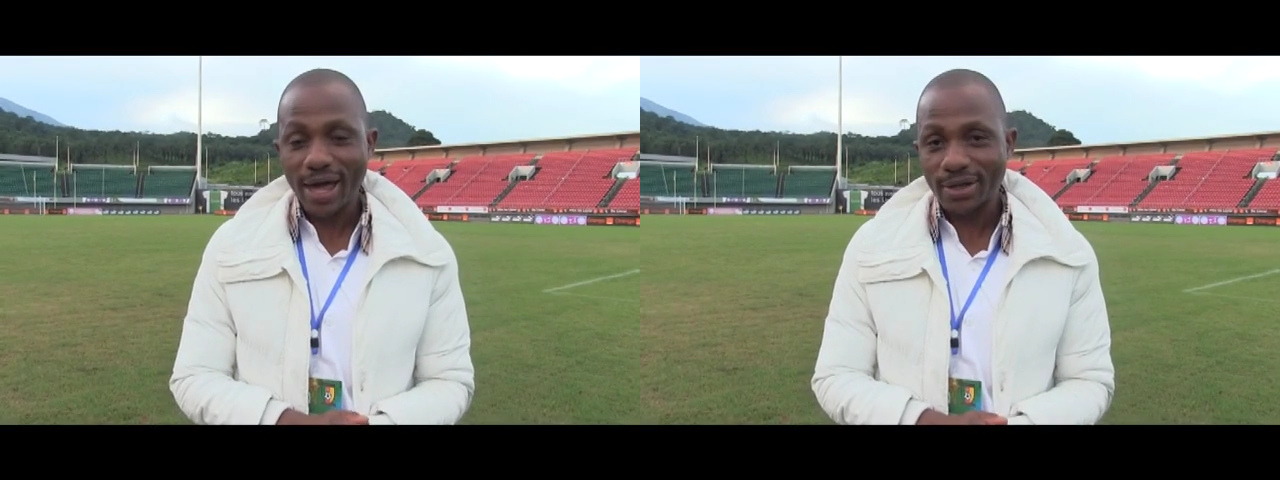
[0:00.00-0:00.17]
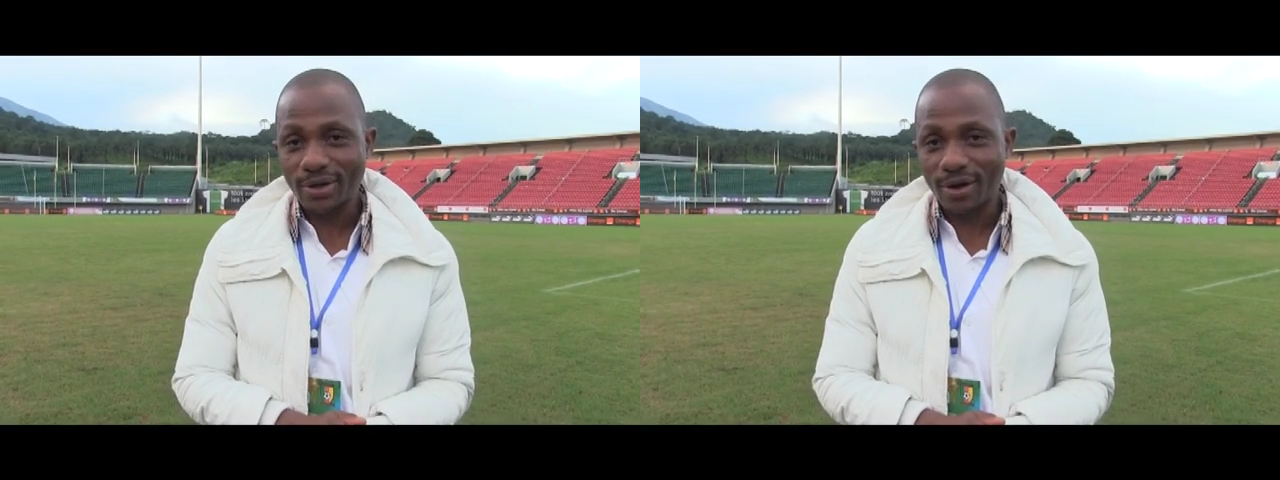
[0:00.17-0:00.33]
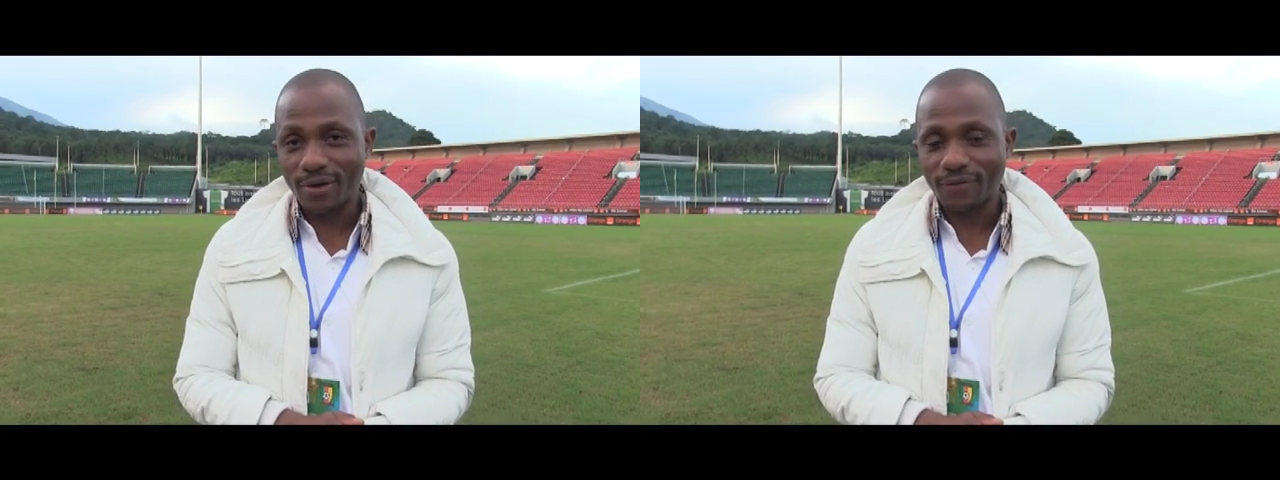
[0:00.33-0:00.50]

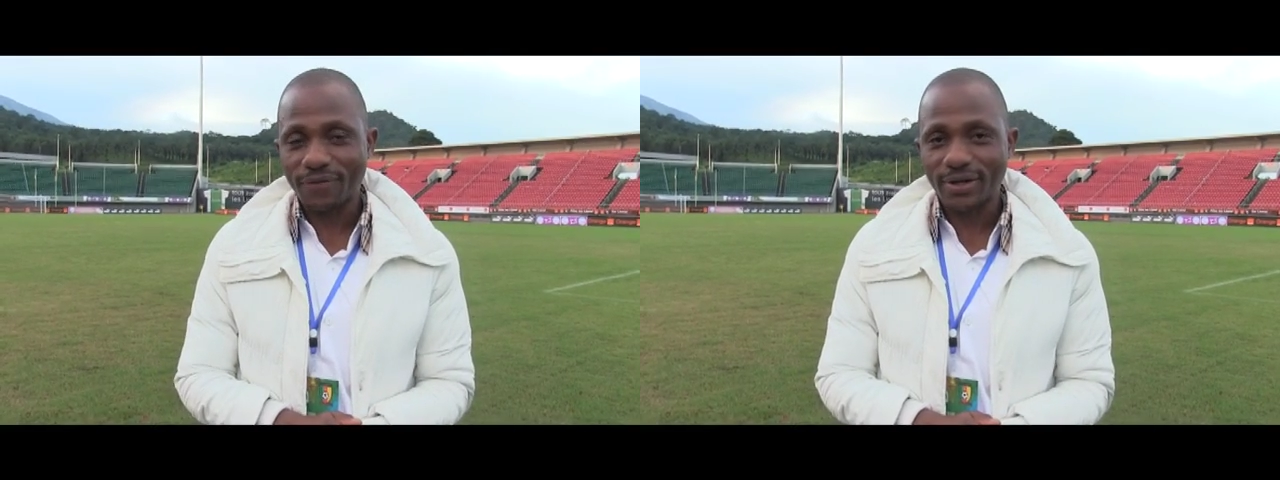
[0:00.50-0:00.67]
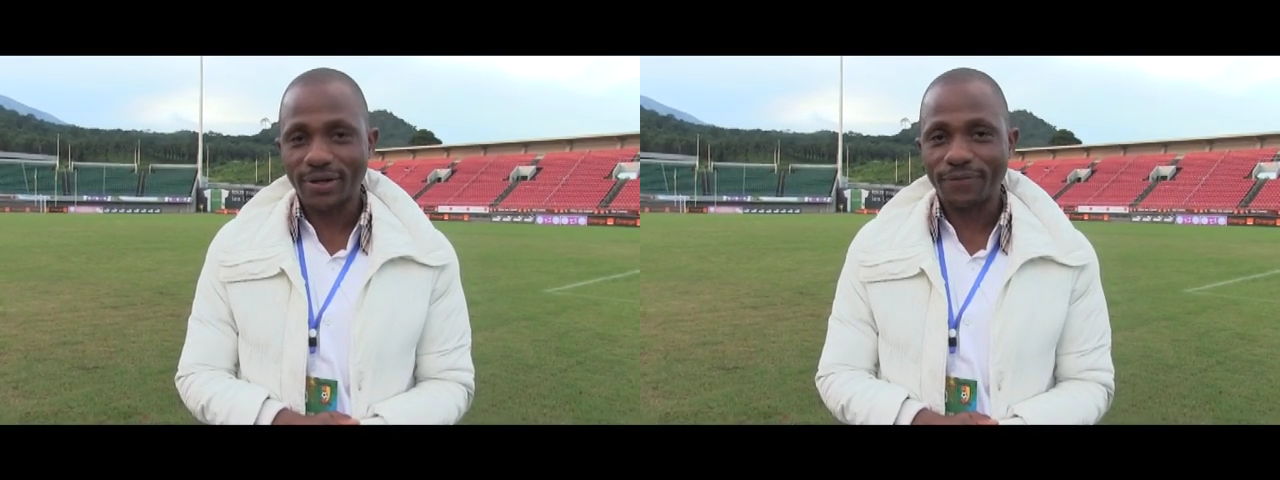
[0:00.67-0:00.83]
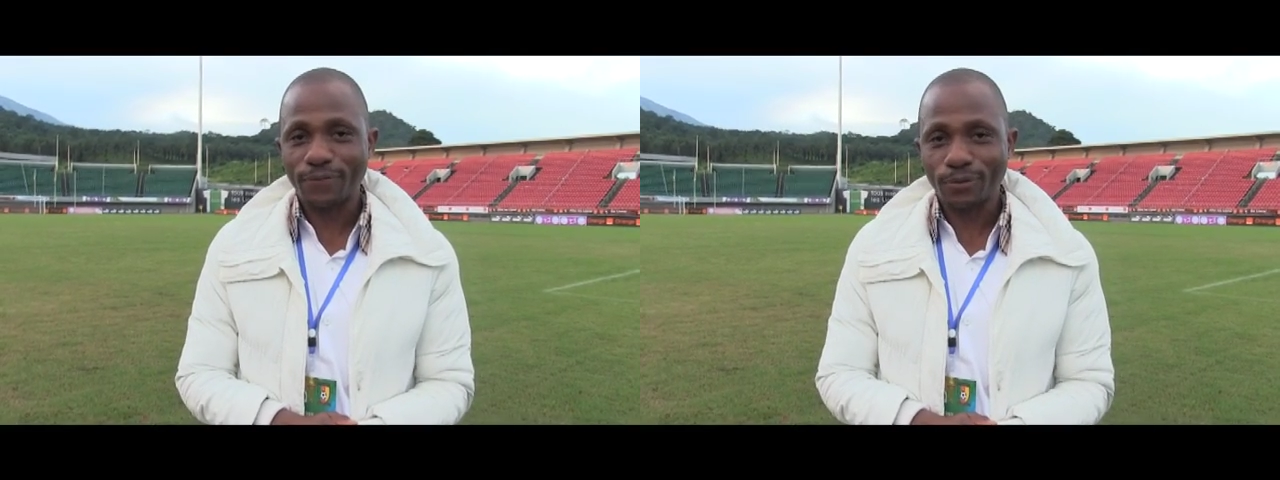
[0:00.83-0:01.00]
end of
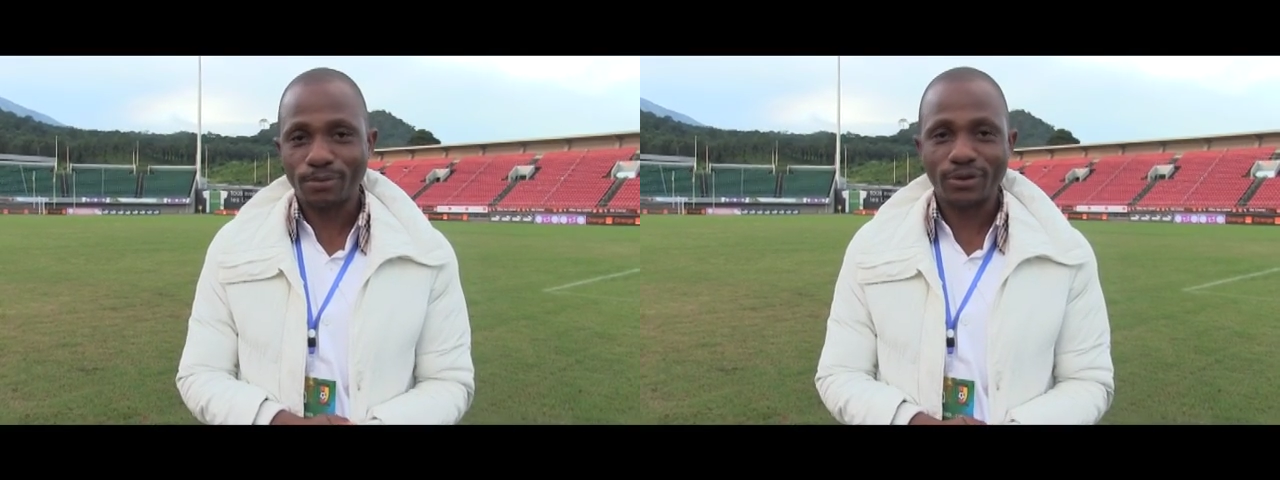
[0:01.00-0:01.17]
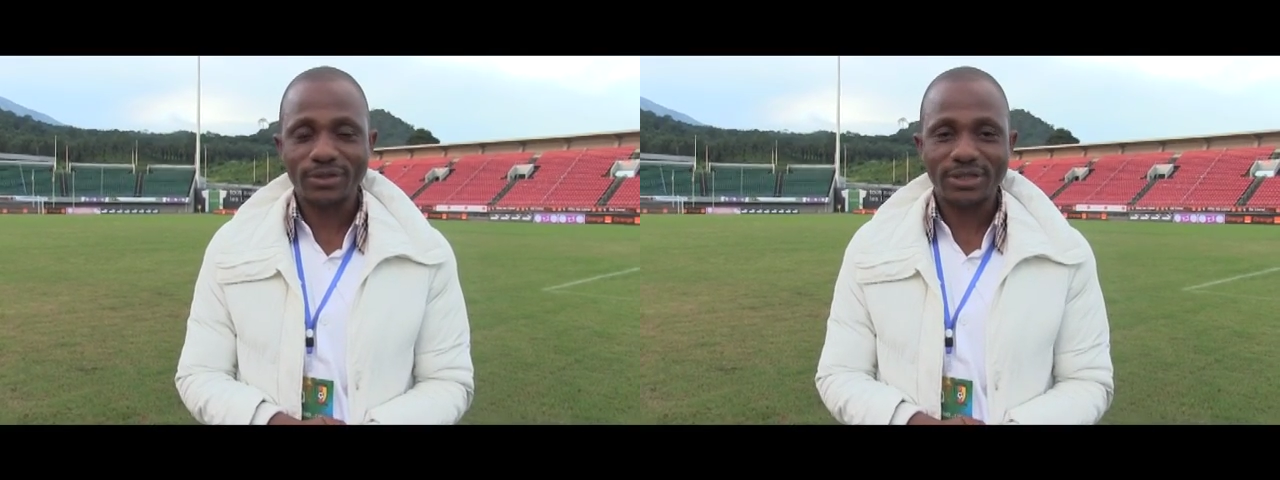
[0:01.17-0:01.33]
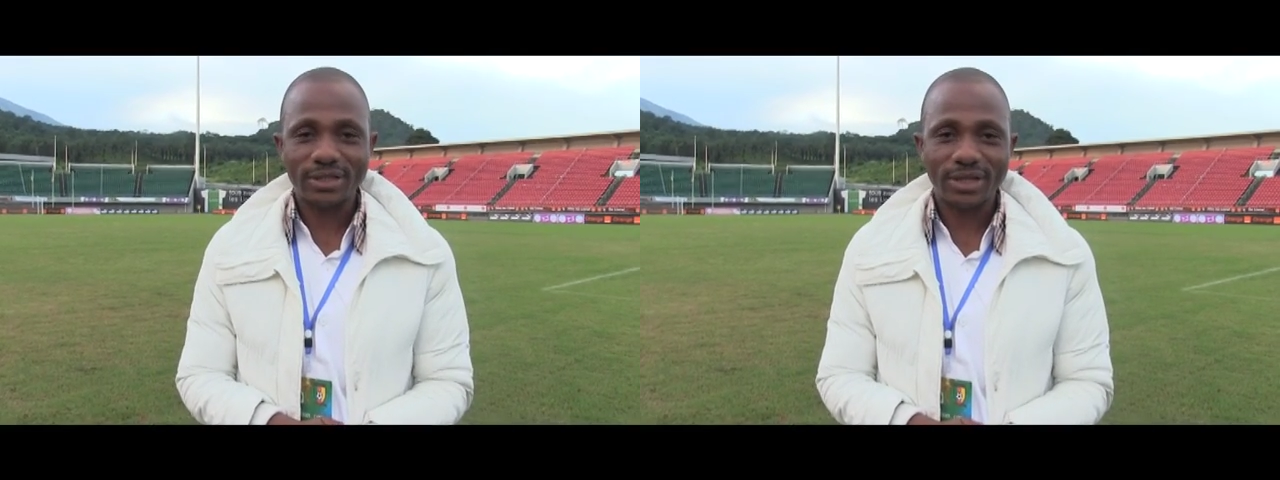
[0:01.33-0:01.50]
the
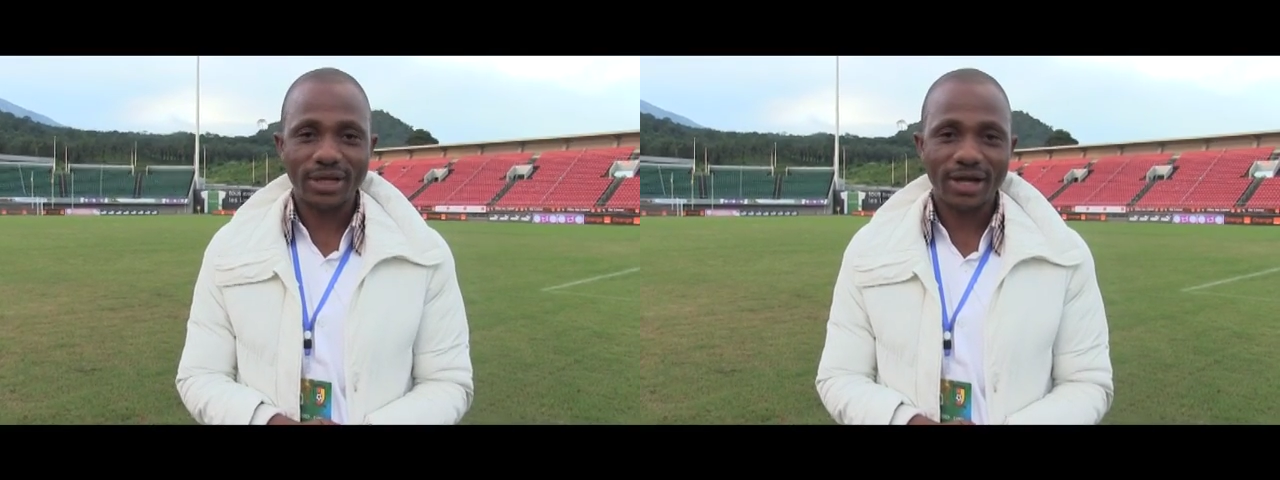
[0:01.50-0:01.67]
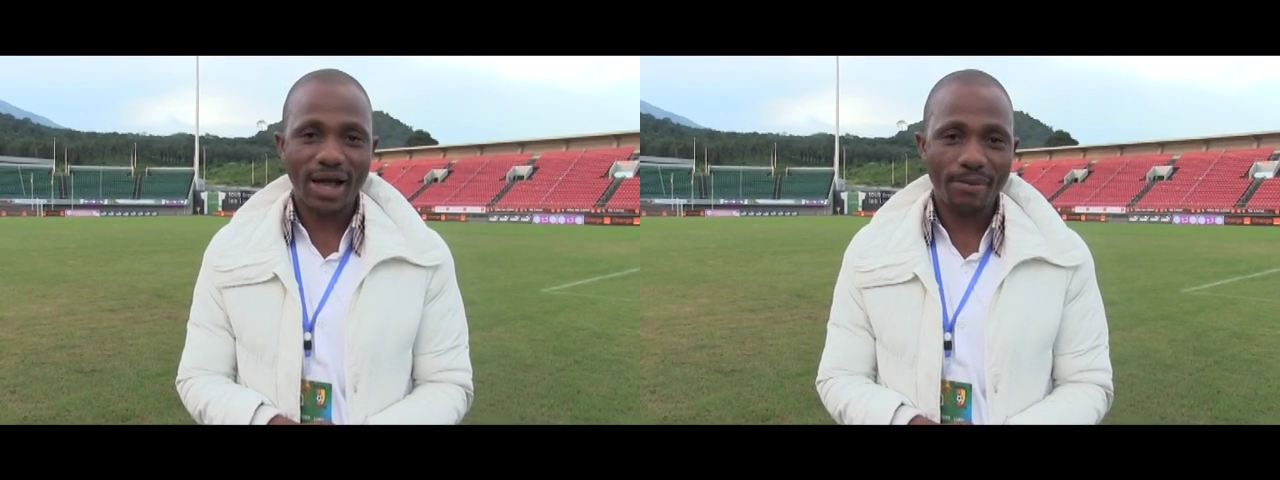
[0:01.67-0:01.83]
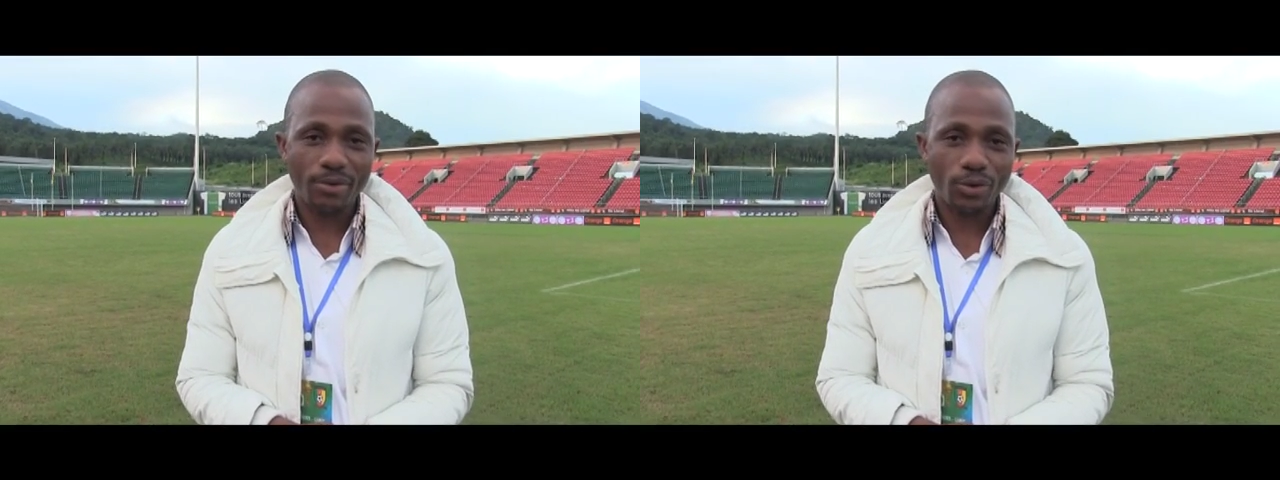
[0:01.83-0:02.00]
football season in
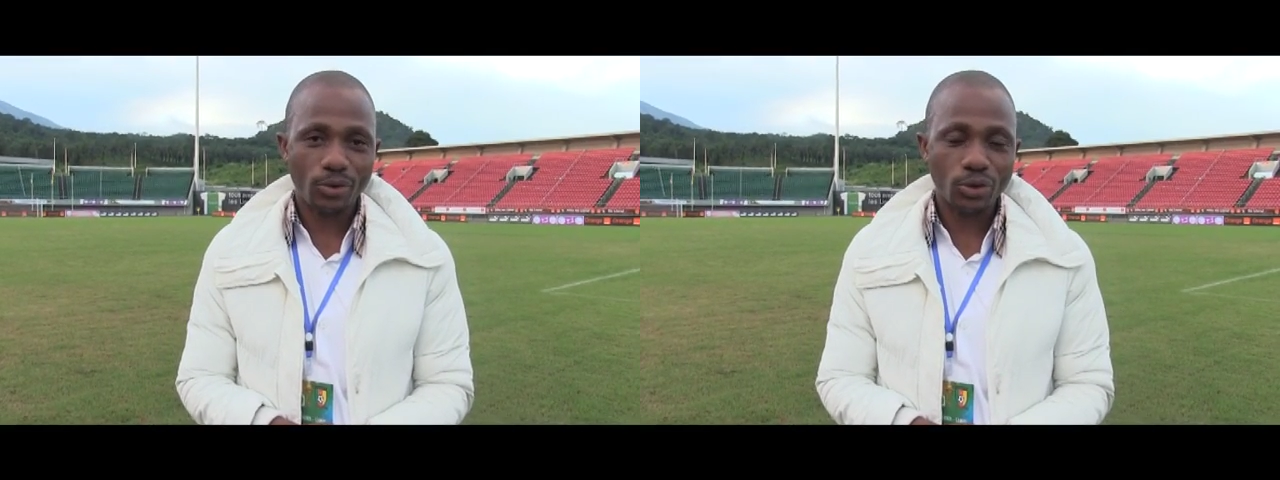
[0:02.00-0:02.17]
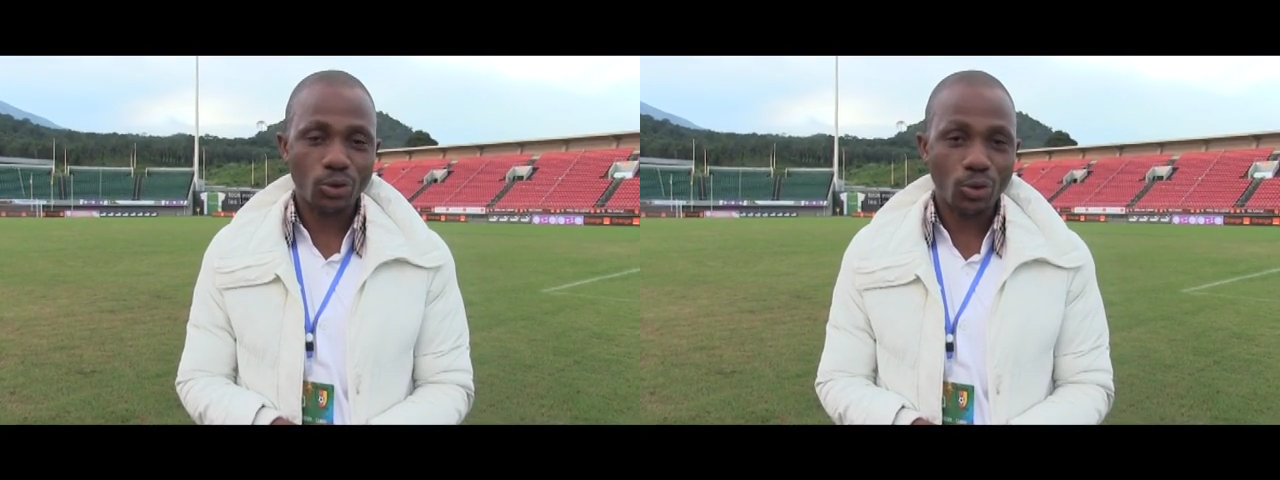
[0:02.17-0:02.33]
Cameroon.